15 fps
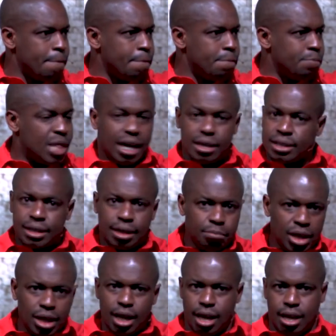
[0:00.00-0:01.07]
Now,
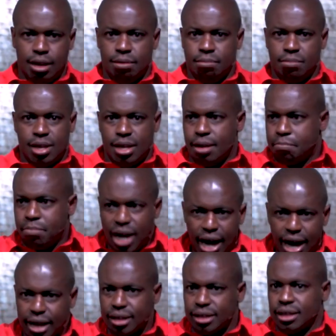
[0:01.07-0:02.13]
similarly, it
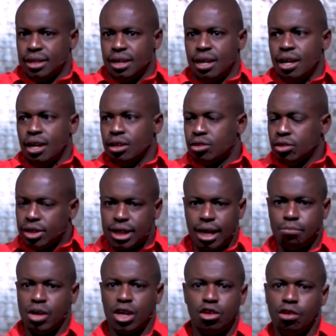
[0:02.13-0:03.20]
applies to
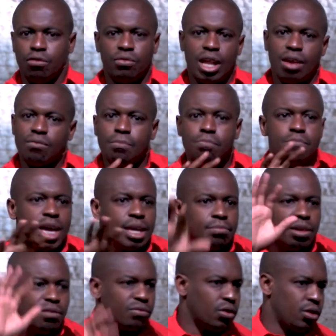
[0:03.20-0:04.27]
someone you've never met
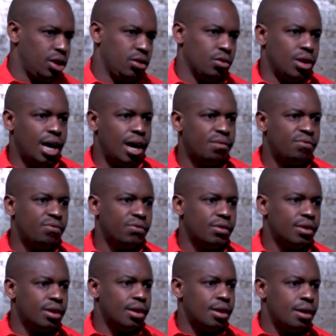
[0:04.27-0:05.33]
before in your life,
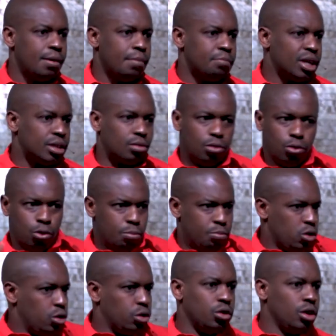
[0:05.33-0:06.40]
but whom
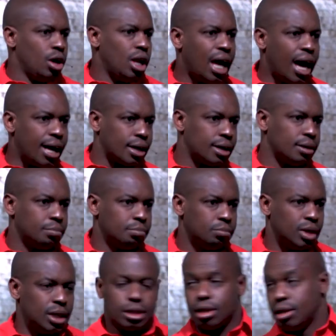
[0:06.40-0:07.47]
you do not like.
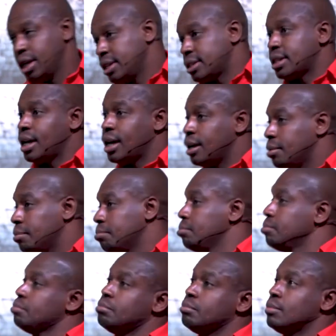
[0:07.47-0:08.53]
And so let's say
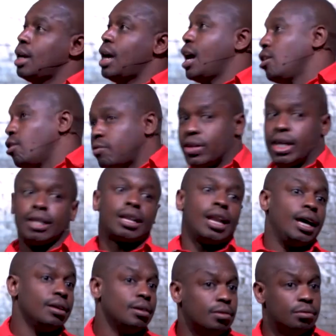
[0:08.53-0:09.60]
Adolf
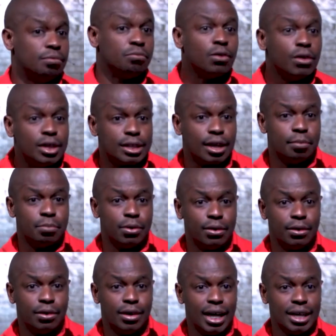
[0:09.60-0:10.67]
Hitler, for example,
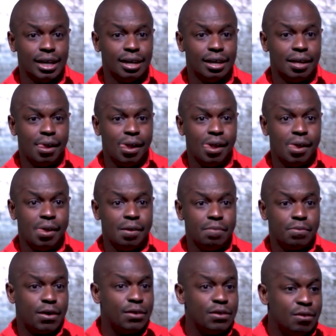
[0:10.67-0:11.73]
right?
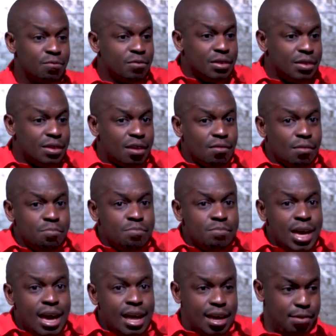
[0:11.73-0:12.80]
Though you've never
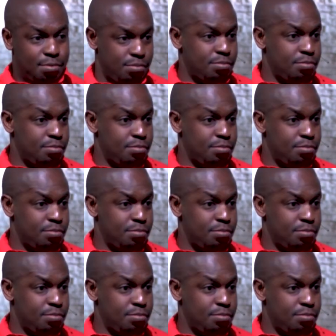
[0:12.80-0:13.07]
met him,